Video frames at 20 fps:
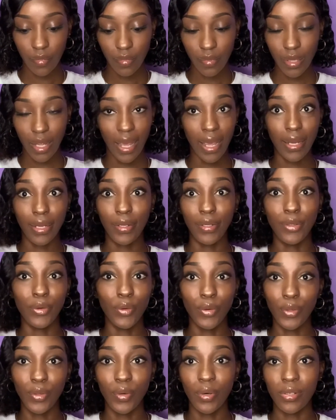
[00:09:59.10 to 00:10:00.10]
I
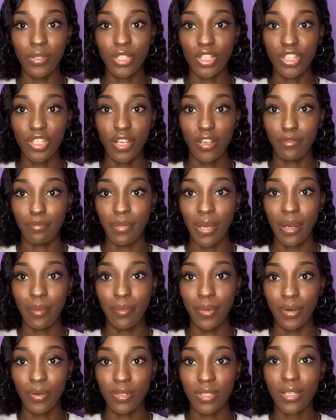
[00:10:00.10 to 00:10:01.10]
don't know how to shape my
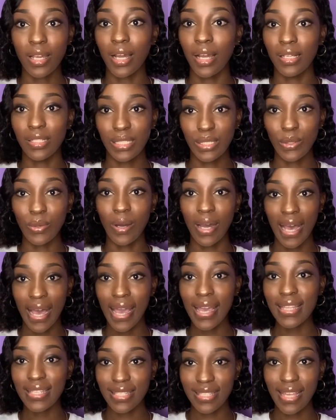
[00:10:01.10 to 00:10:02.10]
brows, guys, so I
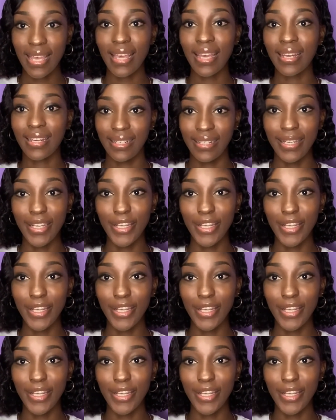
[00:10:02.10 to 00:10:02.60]
say clean